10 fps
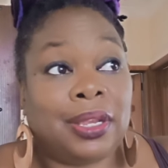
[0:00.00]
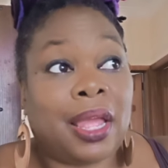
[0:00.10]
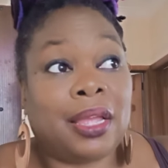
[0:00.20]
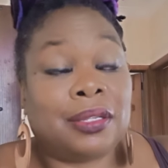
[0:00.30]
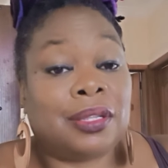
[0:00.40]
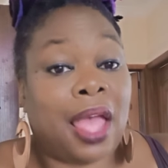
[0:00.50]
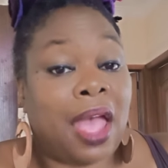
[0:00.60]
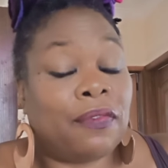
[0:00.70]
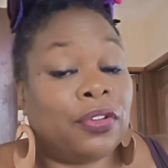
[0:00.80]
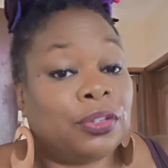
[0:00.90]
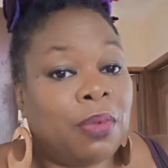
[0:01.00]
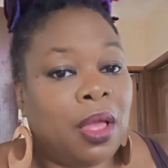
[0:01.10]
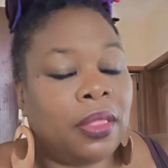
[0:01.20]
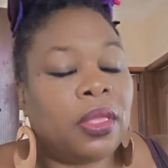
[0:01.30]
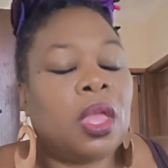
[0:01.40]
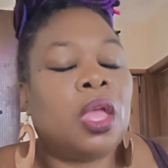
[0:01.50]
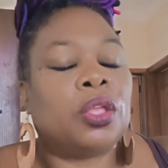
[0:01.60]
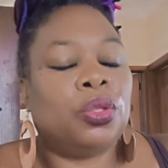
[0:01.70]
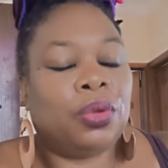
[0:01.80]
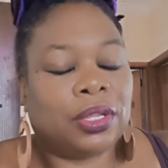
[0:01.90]
days, the average month,
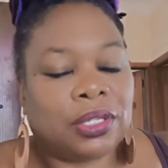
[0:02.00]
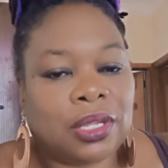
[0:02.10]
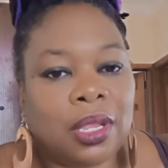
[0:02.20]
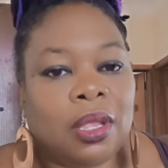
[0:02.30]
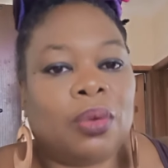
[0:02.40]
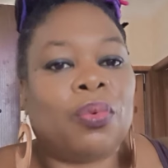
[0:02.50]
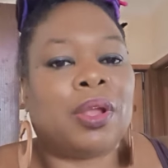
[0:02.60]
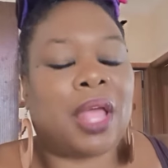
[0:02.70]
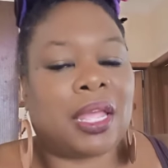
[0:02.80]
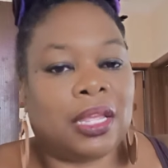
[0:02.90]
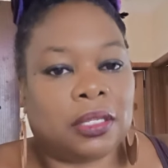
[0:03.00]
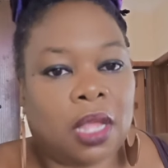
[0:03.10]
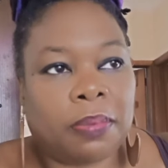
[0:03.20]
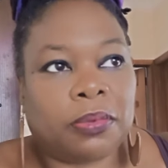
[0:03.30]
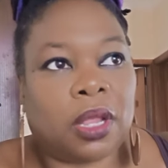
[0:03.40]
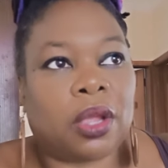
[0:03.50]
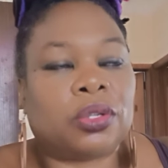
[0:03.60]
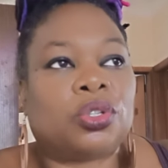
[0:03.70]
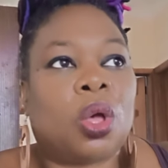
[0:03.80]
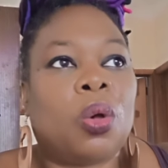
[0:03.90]
you can see where that gets up there.
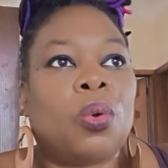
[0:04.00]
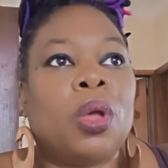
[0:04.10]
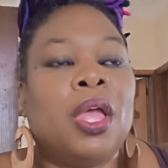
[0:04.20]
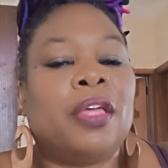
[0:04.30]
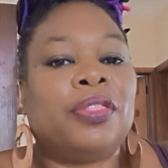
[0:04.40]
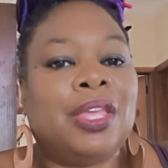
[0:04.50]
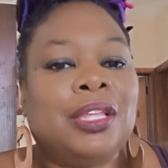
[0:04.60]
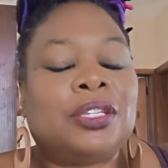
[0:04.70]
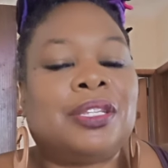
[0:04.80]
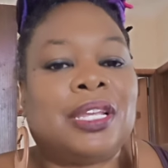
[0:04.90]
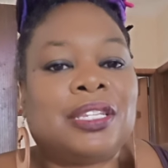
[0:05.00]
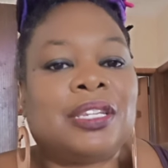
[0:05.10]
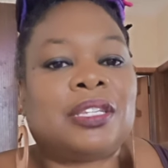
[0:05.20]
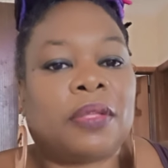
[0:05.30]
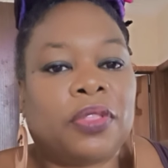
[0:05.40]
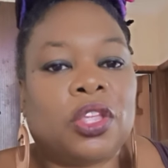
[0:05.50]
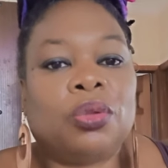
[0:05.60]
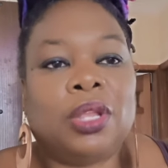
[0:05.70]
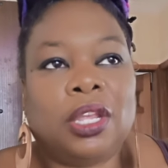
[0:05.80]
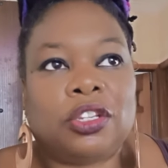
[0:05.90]
So this is something
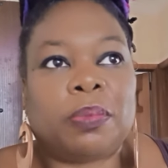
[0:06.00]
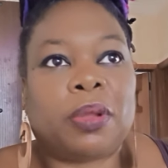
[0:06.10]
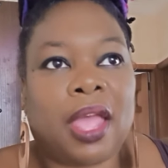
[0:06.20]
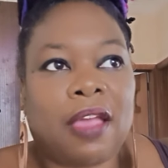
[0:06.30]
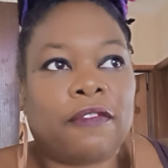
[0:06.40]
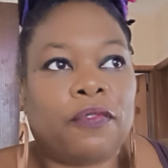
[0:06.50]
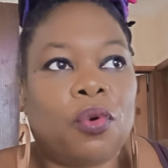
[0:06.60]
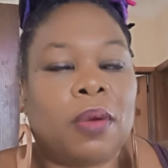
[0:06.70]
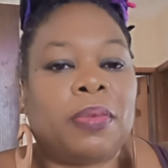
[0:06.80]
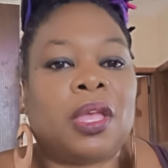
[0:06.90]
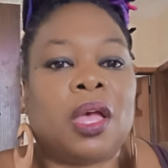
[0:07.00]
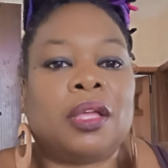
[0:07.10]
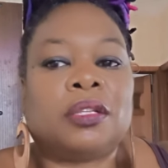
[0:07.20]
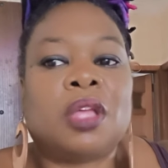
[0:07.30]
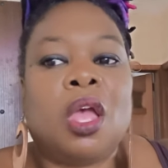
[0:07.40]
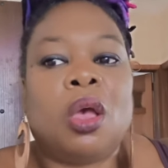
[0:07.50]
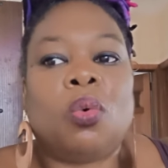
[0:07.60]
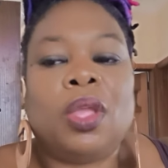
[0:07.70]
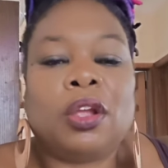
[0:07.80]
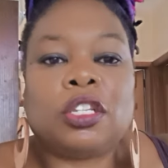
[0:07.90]
you need to plan for, because
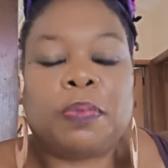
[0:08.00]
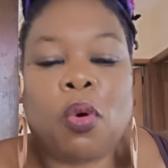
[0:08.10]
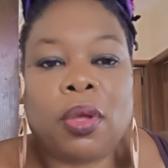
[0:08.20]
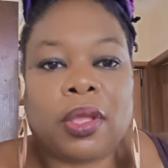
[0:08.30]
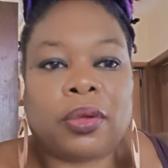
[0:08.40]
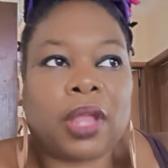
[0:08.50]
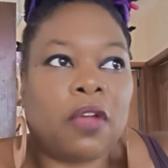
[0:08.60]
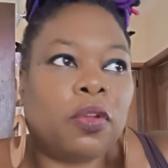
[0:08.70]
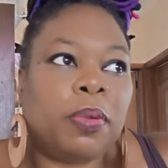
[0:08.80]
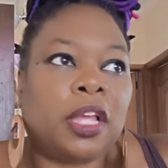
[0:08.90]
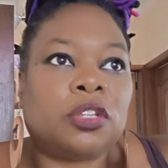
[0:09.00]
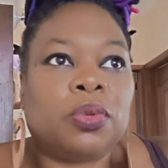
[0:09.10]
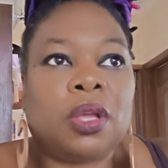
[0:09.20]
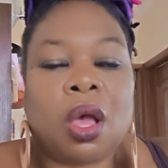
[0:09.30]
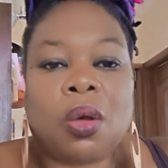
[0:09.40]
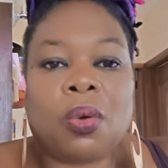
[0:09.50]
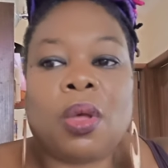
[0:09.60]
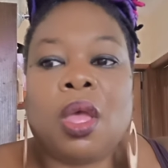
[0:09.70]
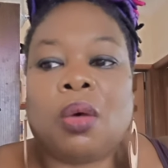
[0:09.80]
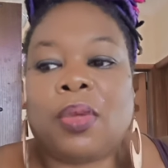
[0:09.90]
we are spoiled. Every place we go,
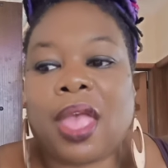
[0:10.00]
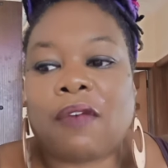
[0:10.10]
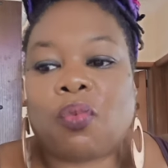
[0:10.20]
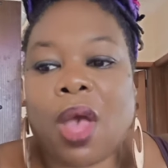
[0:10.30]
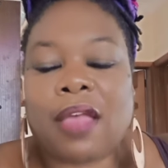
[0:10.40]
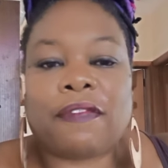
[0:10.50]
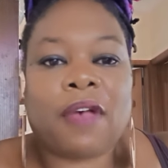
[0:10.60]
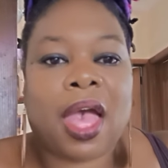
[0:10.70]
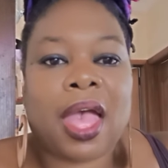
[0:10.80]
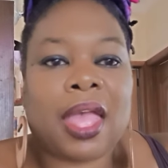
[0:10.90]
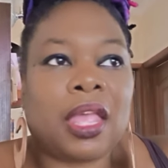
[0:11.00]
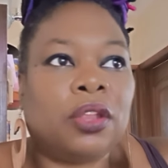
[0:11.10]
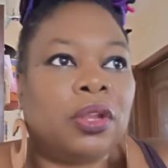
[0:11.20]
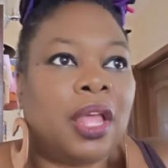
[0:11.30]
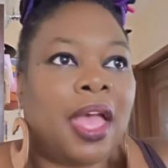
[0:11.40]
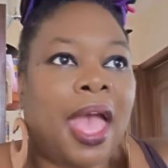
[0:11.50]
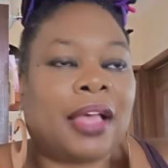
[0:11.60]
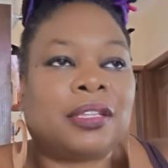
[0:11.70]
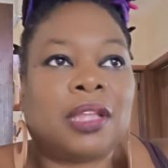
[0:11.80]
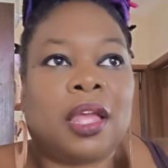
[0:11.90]
we have Wi-Fi, internet
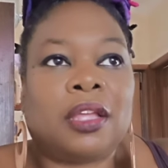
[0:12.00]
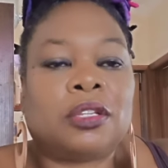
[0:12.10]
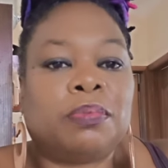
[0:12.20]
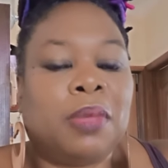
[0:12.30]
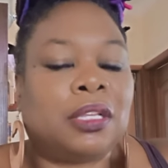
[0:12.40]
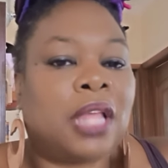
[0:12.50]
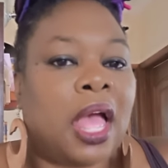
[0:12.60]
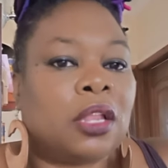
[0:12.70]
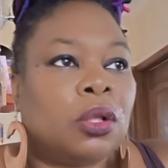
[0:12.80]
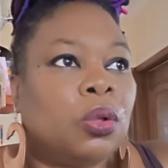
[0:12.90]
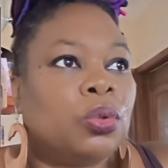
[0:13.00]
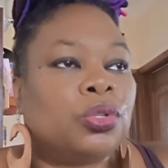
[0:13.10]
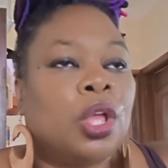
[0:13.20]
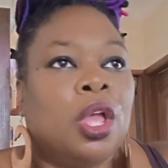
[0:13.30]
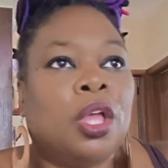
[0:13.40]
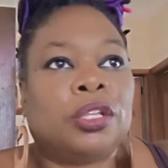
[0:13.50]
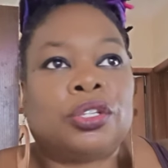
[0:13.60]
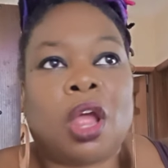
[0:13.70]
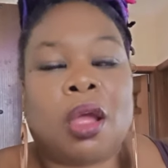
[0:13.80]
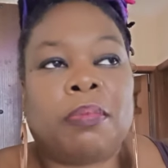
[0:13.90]
access, McDonald's,
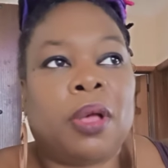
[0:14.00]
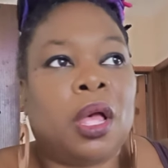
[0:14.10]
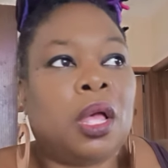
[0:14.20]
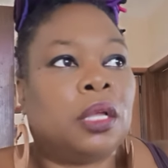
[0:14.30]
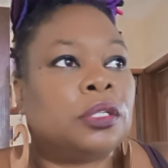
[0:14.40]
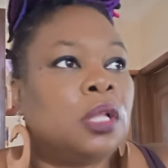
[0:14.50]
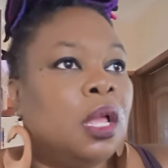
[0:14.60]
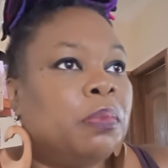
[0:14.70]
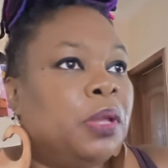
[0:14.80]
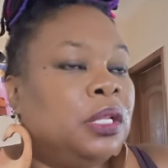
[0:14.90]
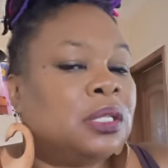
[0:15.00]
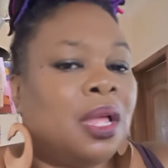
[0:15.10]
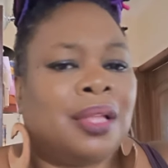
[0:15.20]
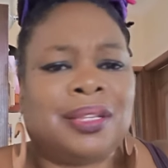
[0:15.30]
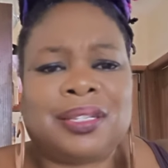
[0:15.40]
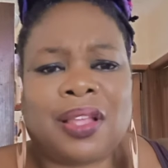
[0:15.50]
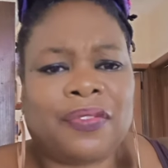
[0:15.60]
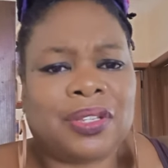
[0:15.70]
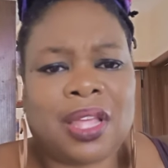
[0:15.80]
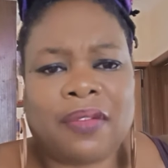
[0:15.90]
Starbucks, Pizza Hut. This
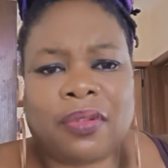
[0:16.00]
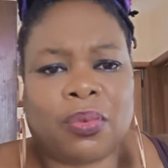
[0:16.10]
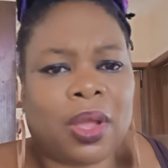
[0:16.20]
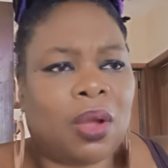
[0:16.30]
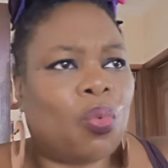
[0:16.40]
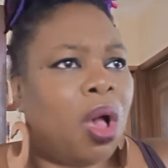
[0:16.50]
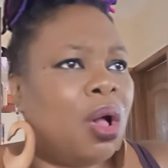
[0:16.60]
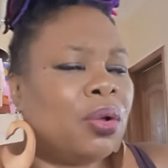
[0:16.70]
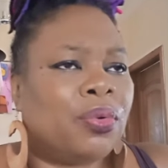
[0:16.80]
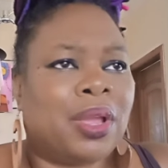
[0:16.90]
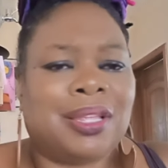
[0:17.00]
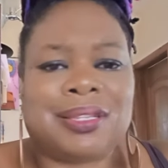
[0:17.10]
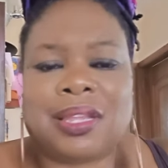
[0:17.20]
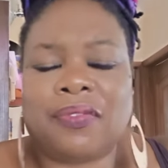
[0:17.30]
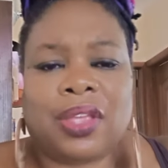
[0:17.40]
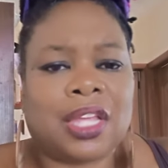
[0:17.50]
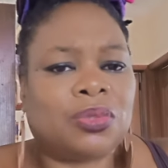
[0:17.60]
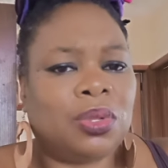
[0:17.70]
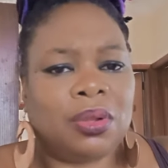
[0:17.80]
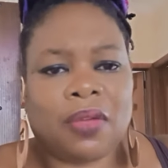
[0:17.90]
stuff is everywhere. Walgreens, CVS.
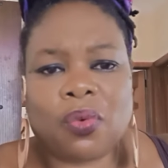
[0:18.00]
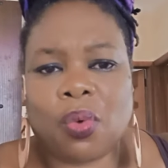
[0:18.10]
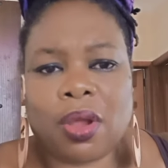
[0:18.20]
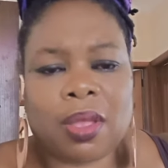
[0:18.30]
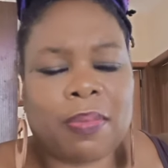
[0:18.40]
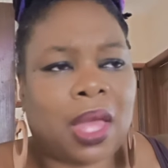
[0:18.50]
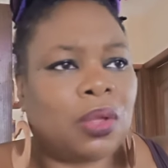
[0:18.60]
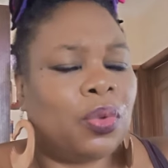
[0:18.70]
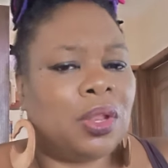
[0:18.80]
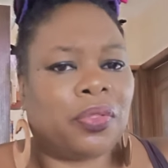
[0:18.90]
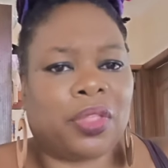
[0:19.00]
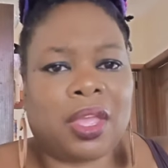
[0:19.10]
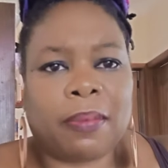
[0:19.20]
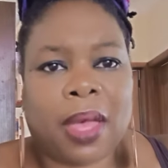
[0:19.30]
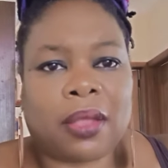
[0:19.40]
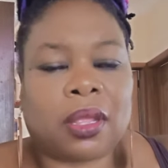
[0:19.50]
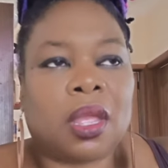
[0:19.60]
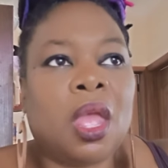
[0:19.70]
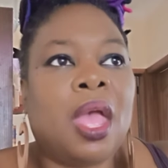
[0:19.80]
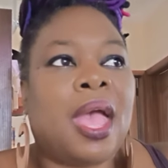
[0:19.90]
We don't ever worry about it. We don't think about it.
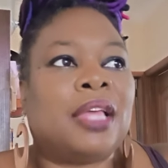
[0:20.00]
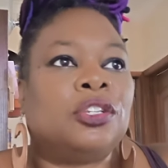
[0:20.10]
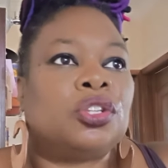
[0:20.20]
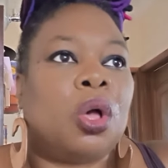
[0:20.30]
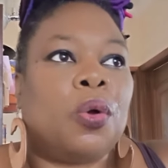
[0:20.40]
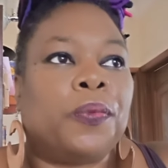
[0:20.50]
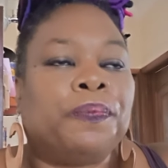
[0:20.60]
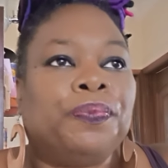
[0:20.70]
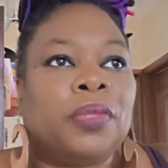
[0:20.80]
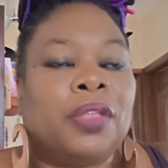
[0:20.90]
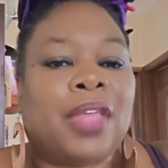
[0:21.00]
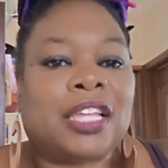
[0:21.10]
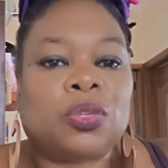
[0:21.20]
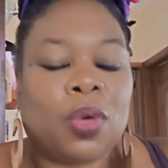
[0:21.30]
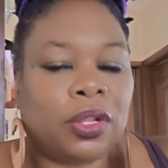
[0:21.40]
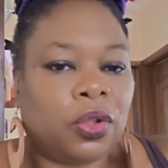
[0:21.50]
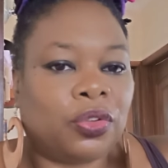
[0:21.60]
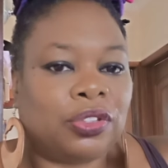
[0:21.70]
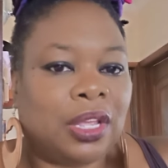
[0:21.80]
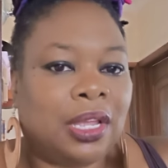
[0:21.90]
And so that's one of
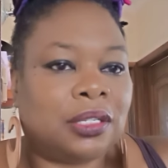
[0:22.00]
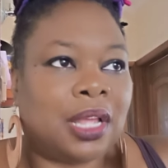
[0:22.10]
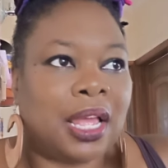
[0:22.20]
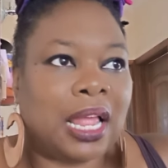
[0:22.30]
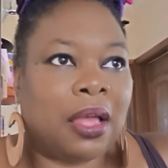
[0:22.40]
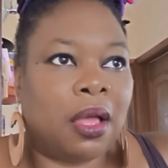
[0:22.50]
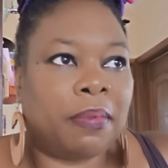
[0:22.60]
those things that,